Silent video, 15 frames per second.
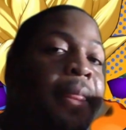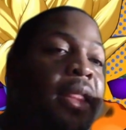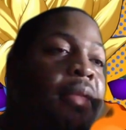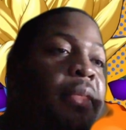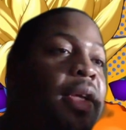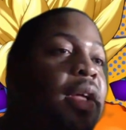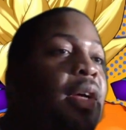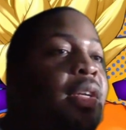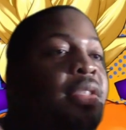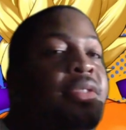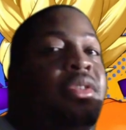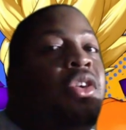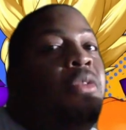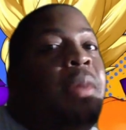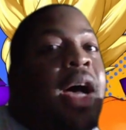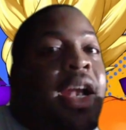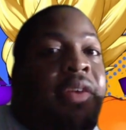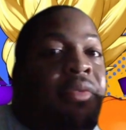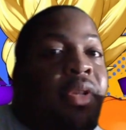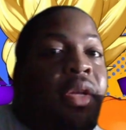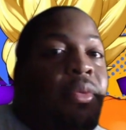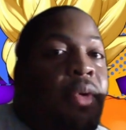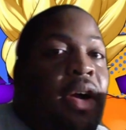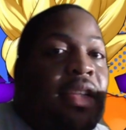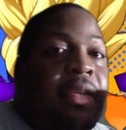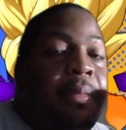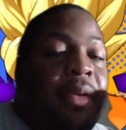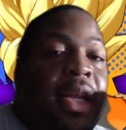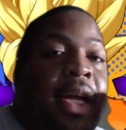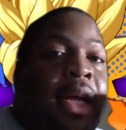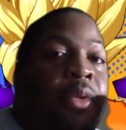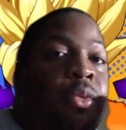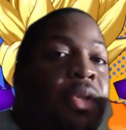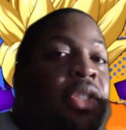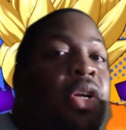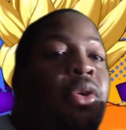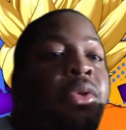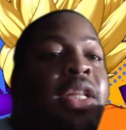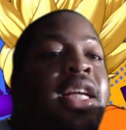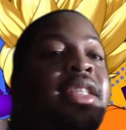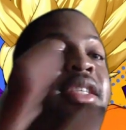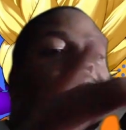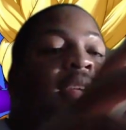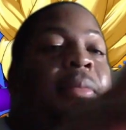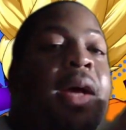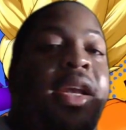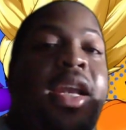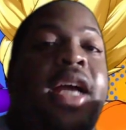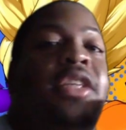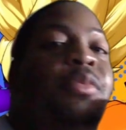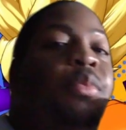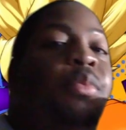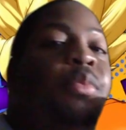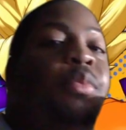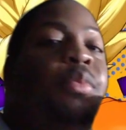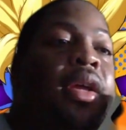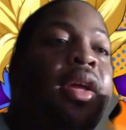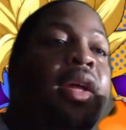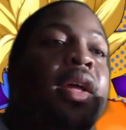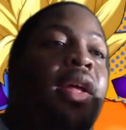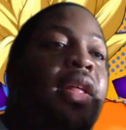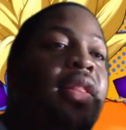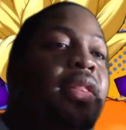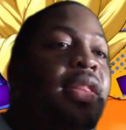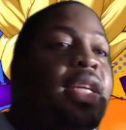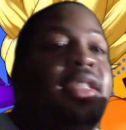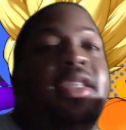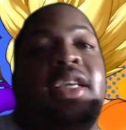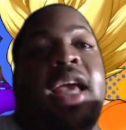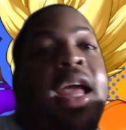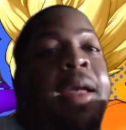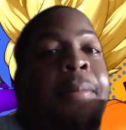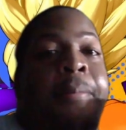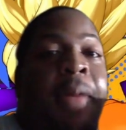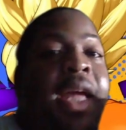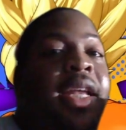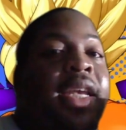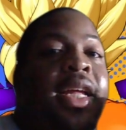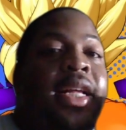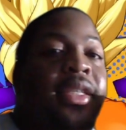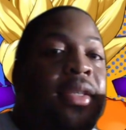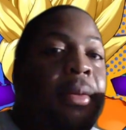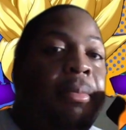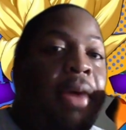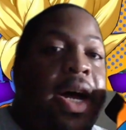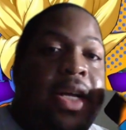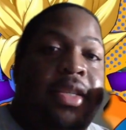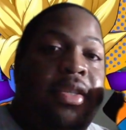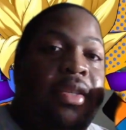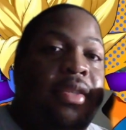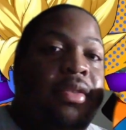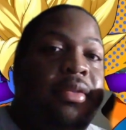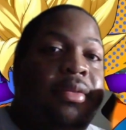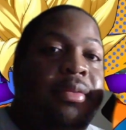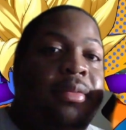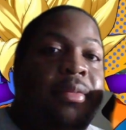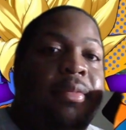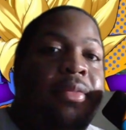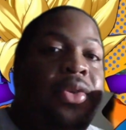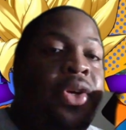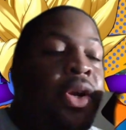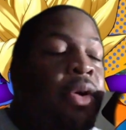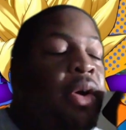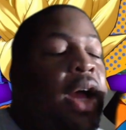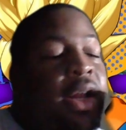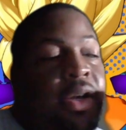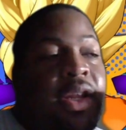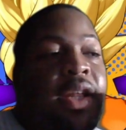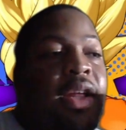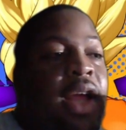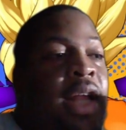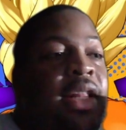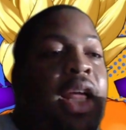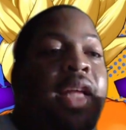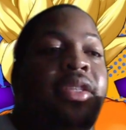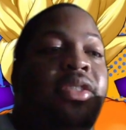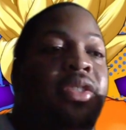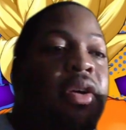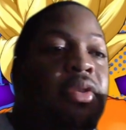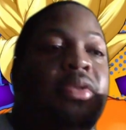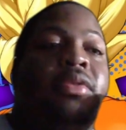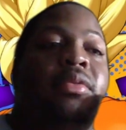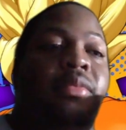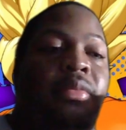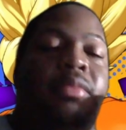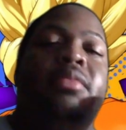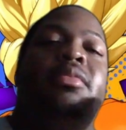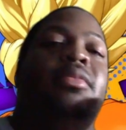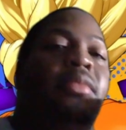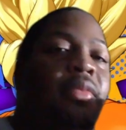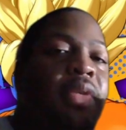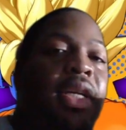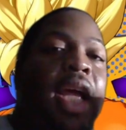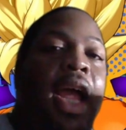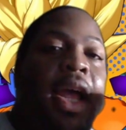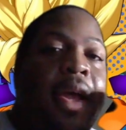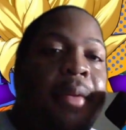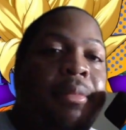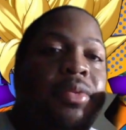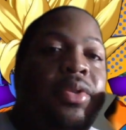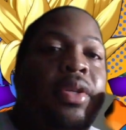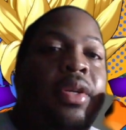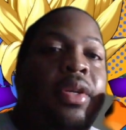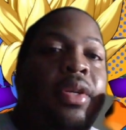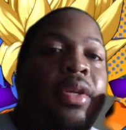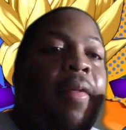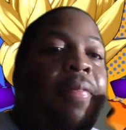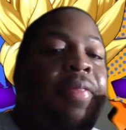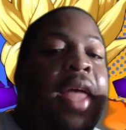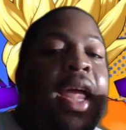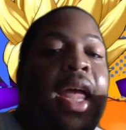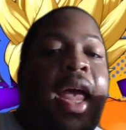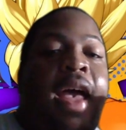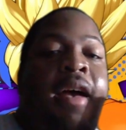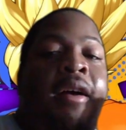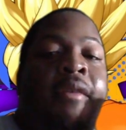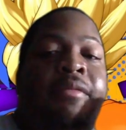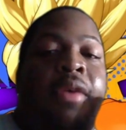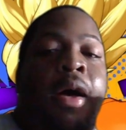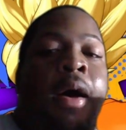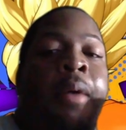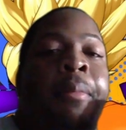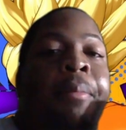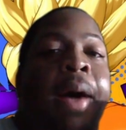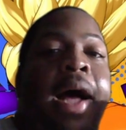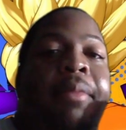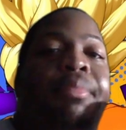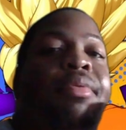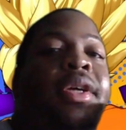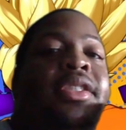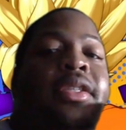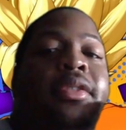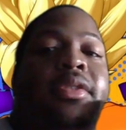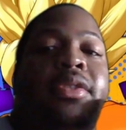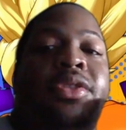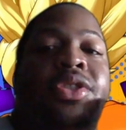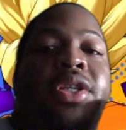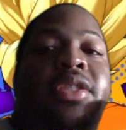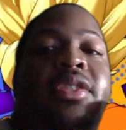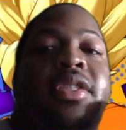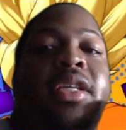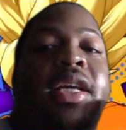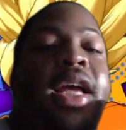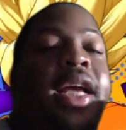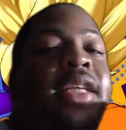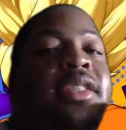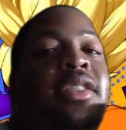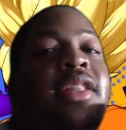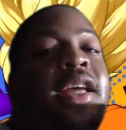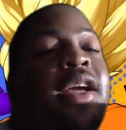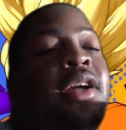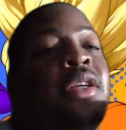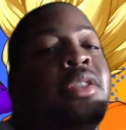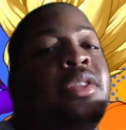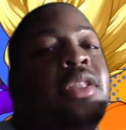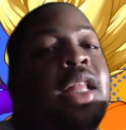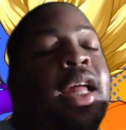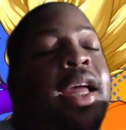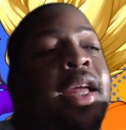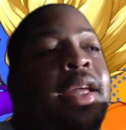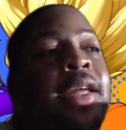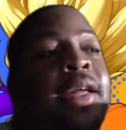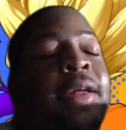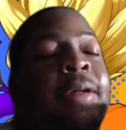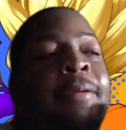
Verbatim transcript: because nobody really wanted to play it, which leads into my next point. This game may need some bots. You know, I, in in certain games, they have a bot presence just in case there's like